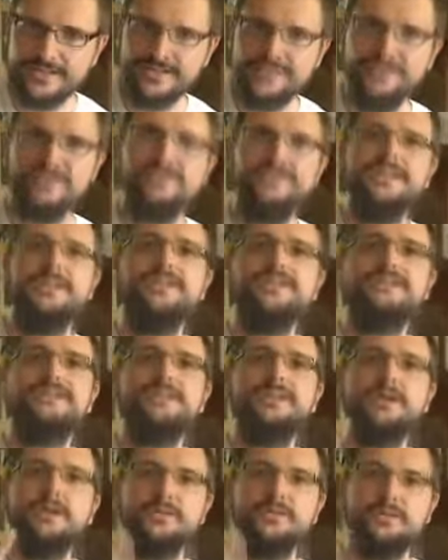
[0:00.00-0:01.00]
You just need to
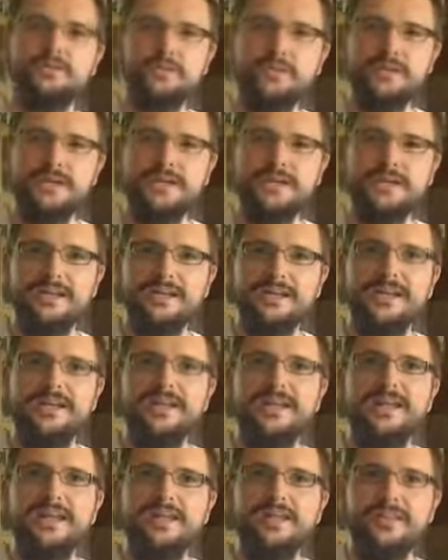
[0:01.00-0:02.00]
start to
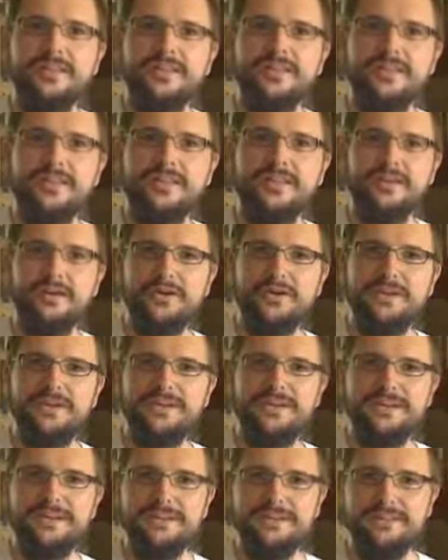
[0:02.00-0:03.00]
get the
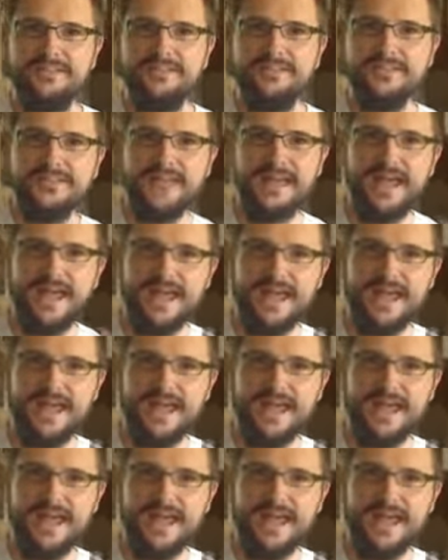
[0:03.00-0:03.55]
idea that